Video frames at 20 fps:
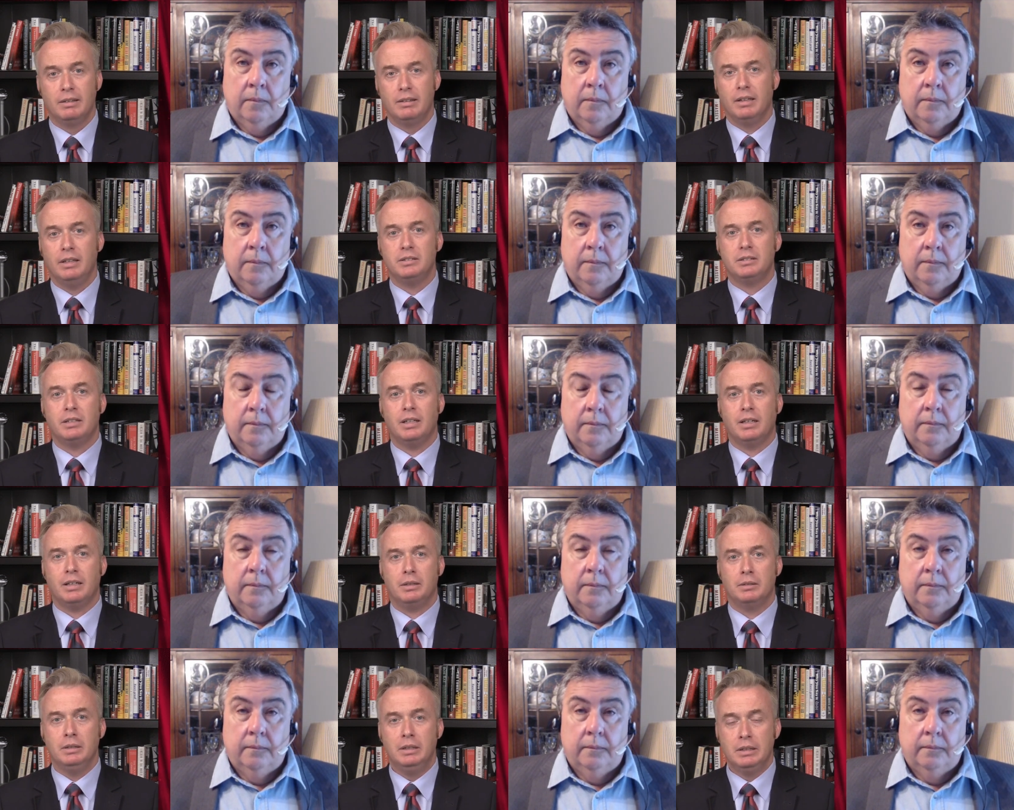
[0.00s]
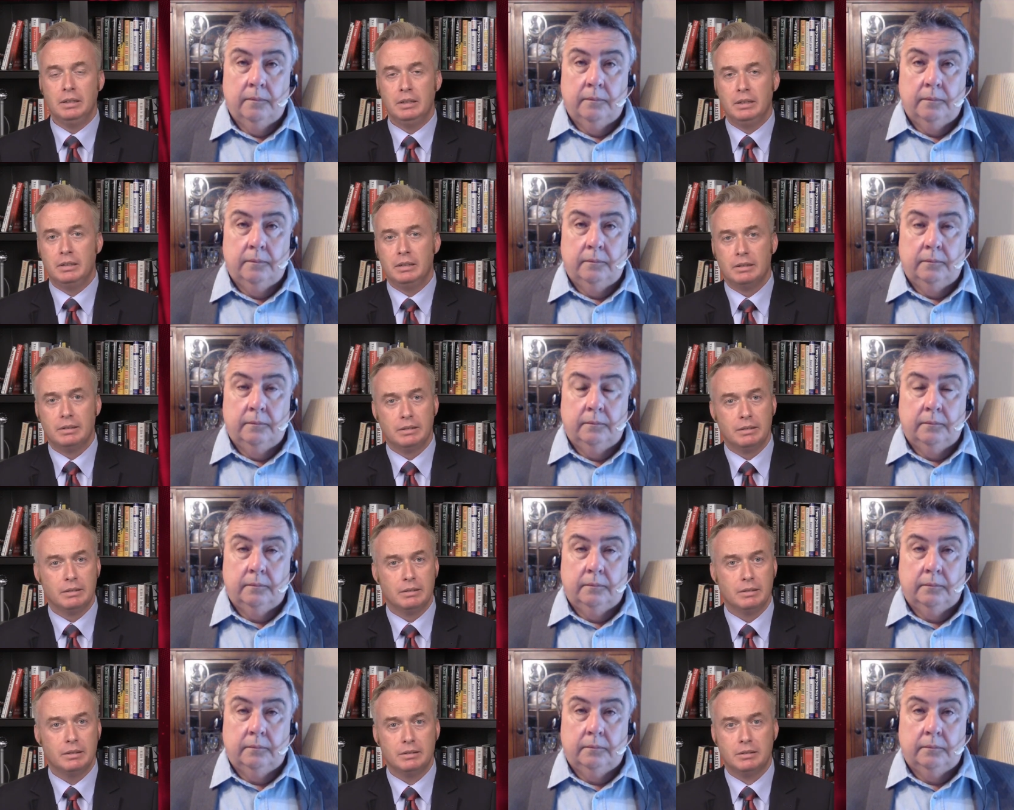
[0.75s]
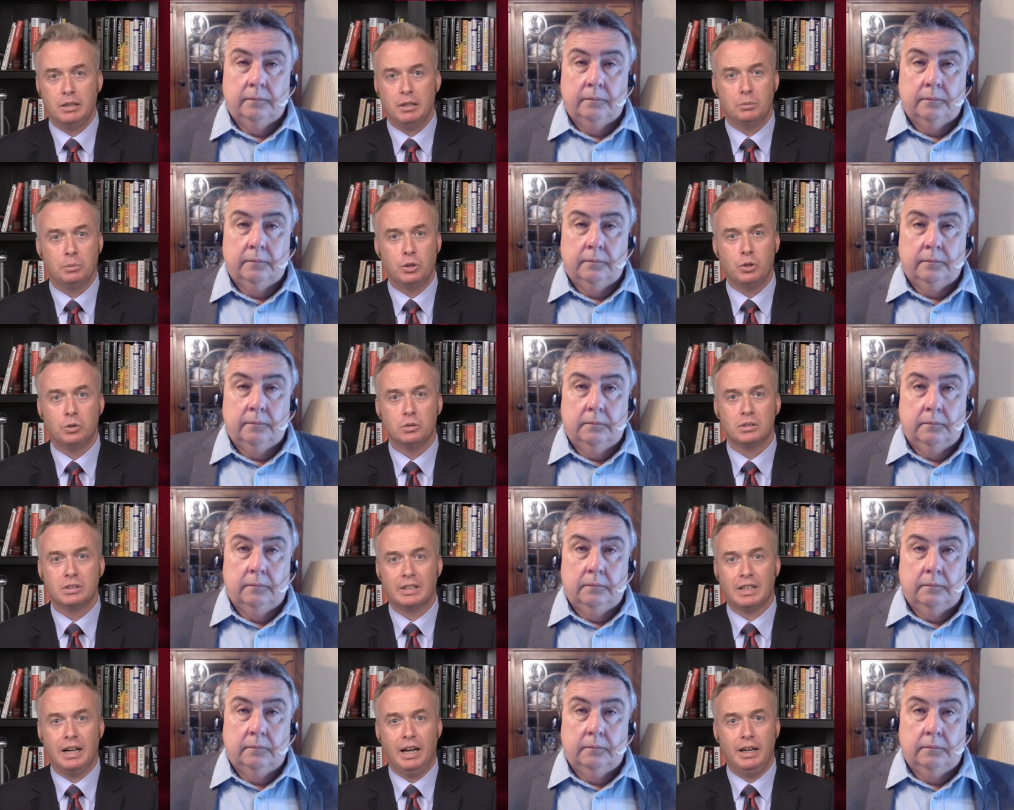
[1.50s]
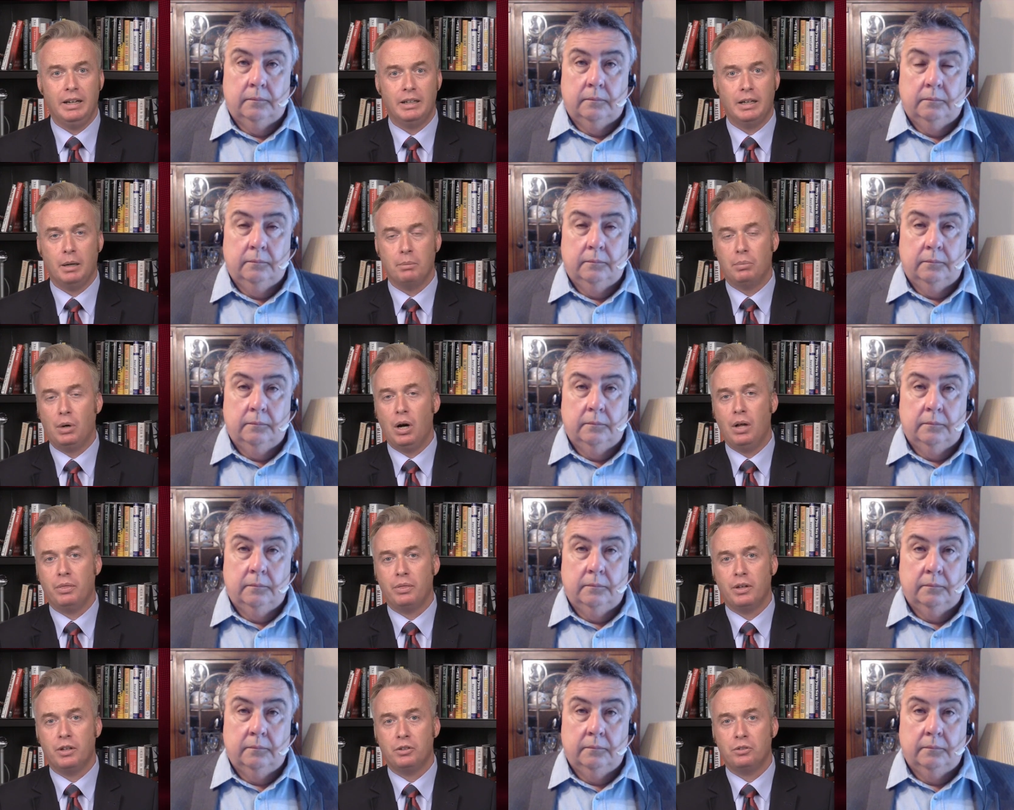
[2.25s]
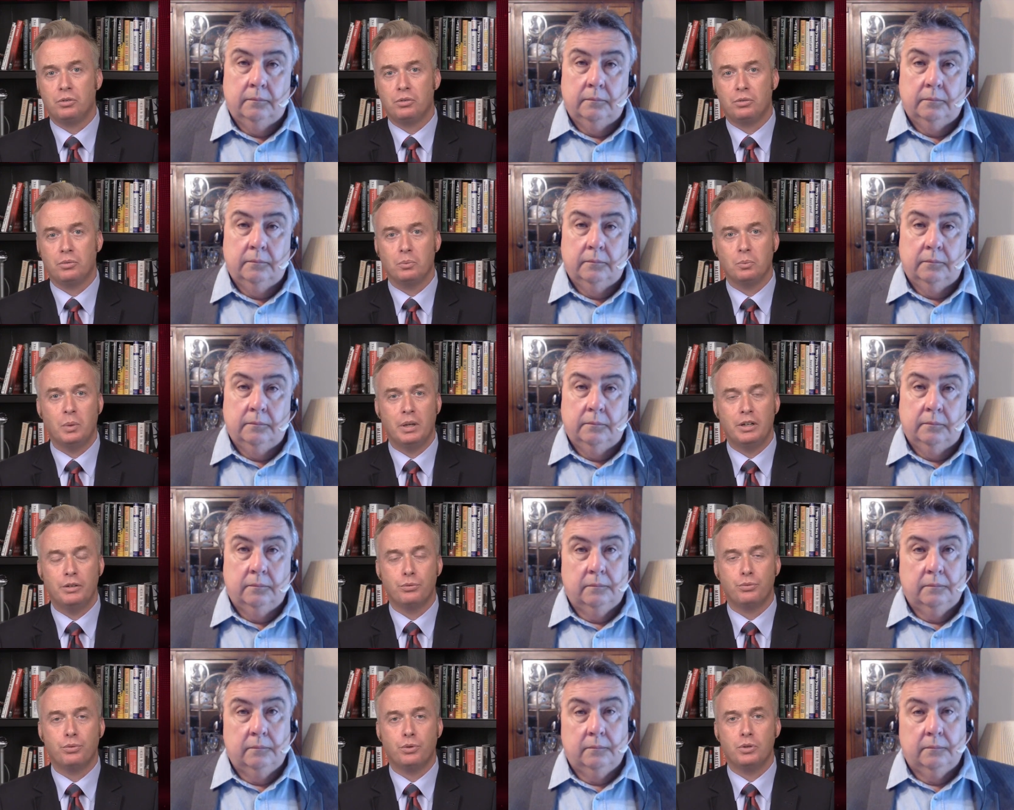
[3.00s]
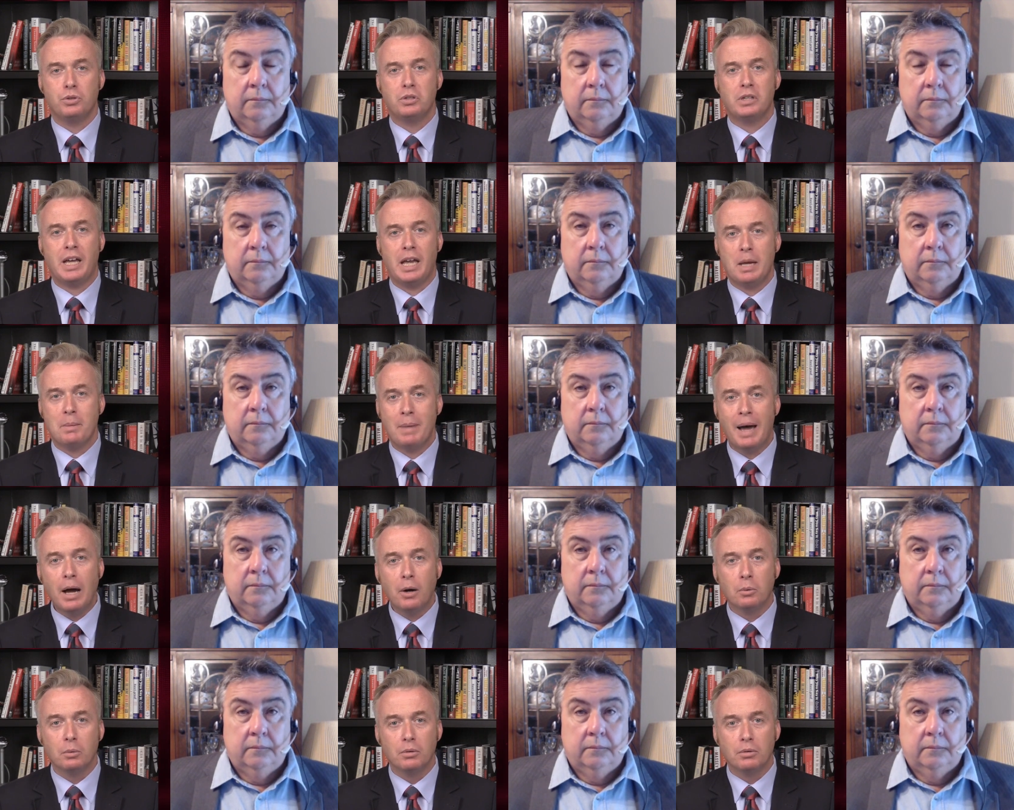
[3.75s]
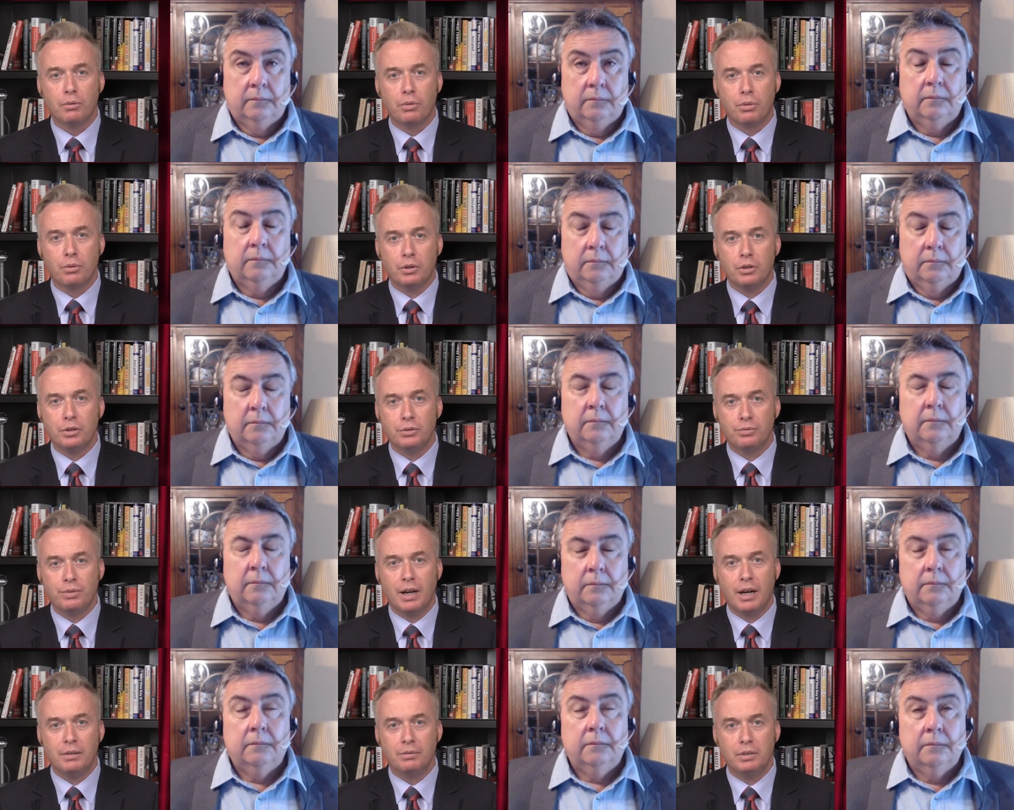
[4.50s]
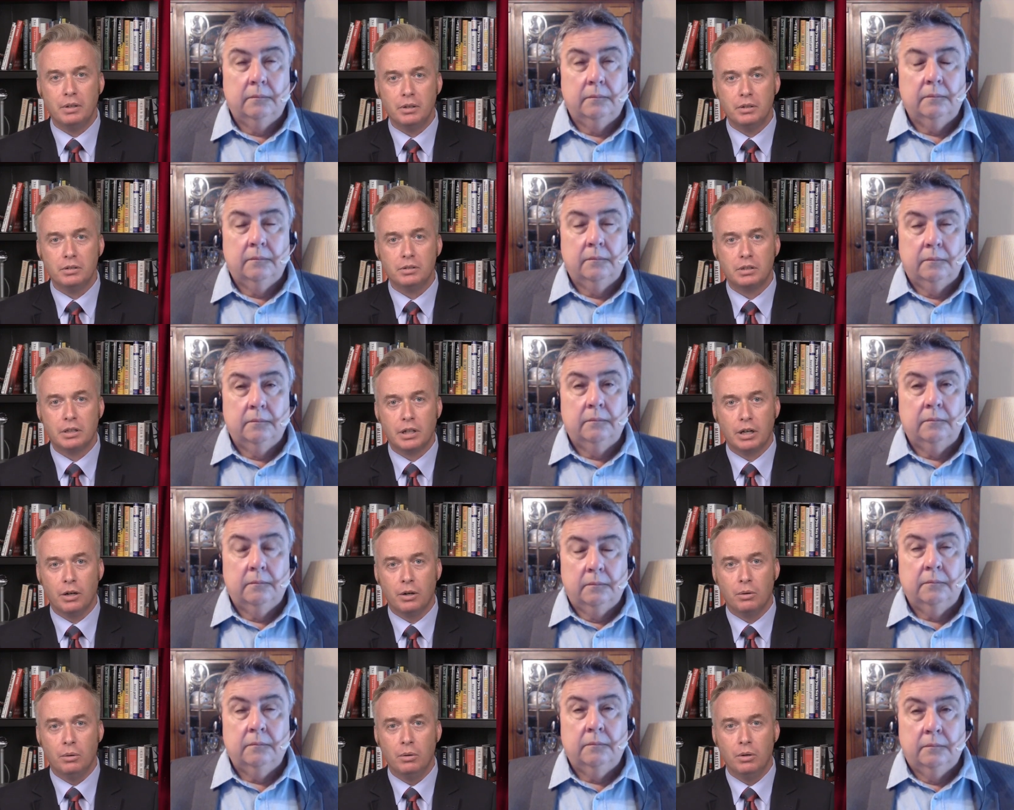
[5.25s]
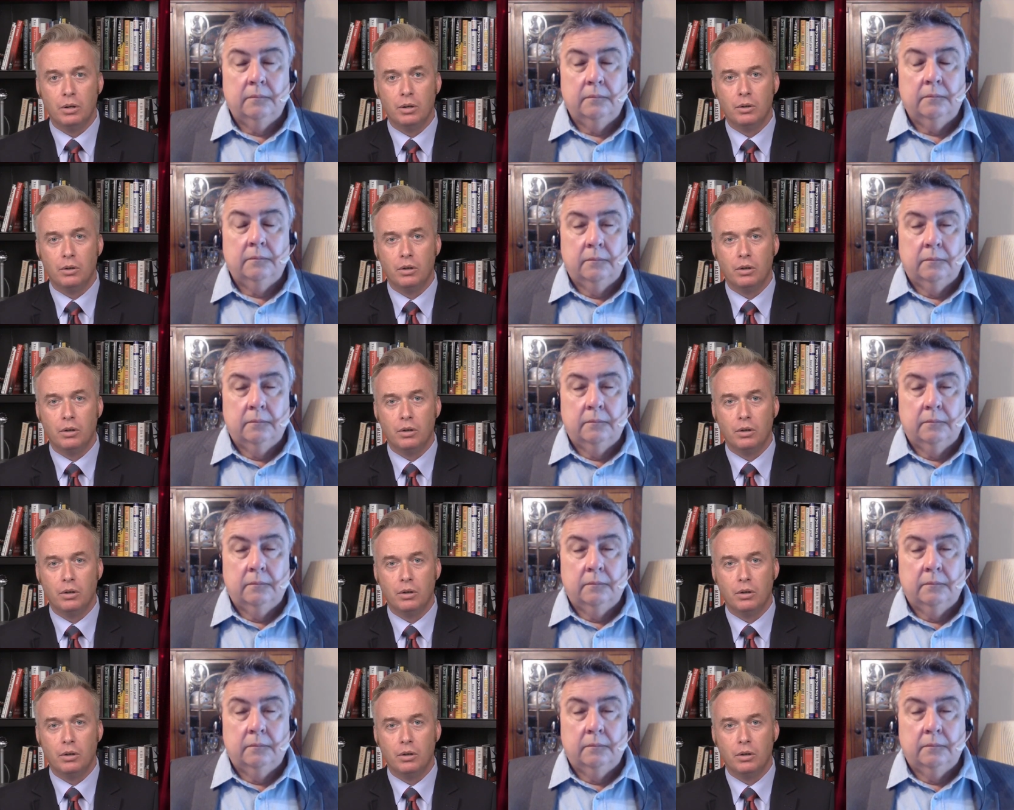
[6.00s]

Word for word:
Speaker 1: let's say, I let's say I'm an older guy and I bought this when it first came out 35 years ago.